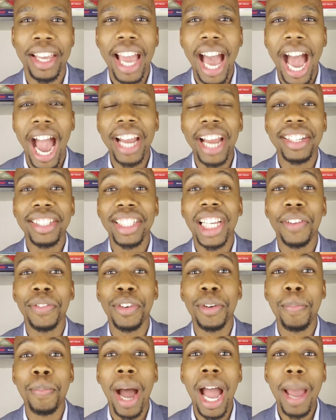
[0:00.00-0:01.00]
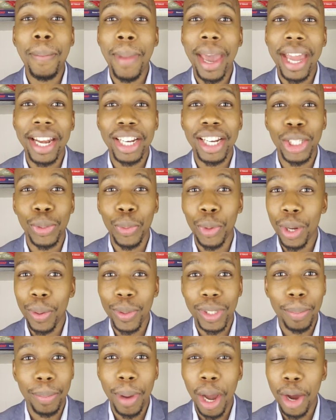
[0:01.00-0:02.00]
I discovered my madness when I
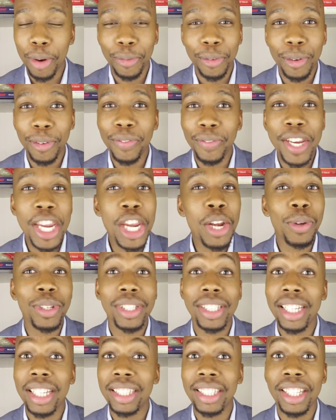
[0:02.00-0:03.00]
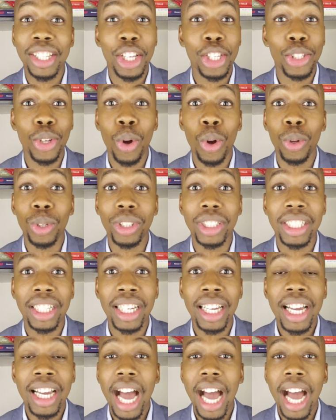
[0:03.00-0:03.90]
was about 15 or 16 years old.